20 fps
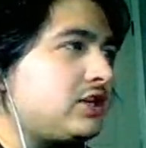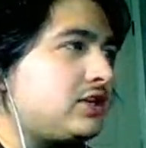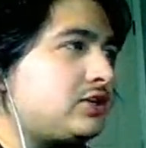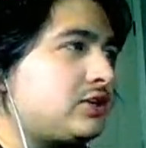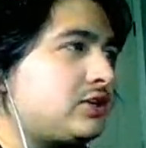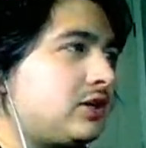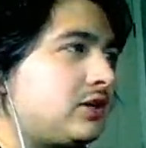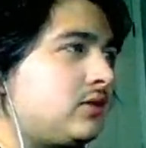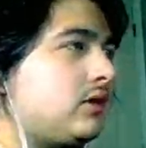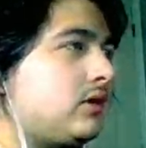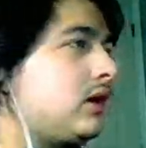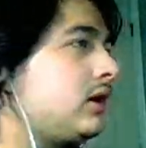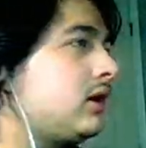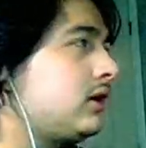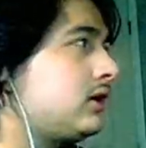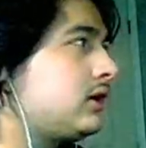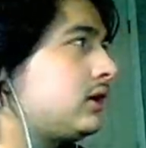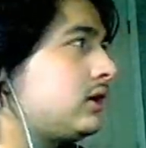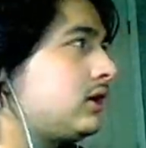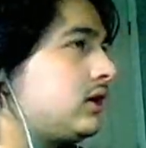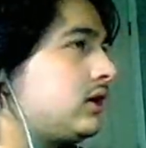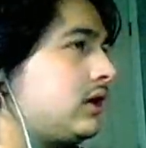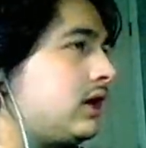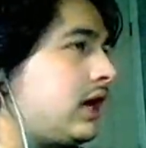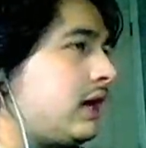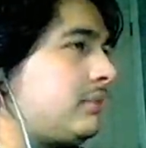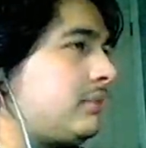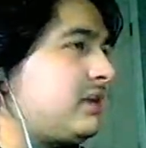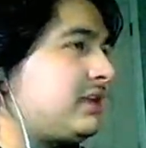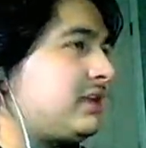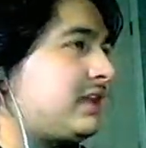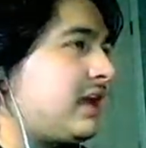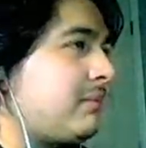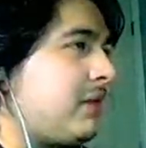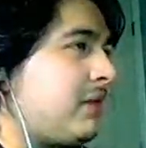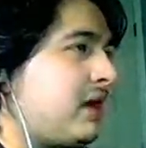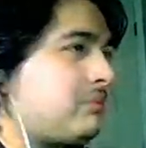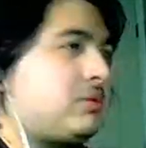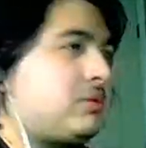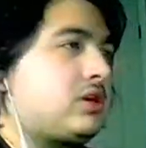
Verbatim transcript: too? I mean, that might be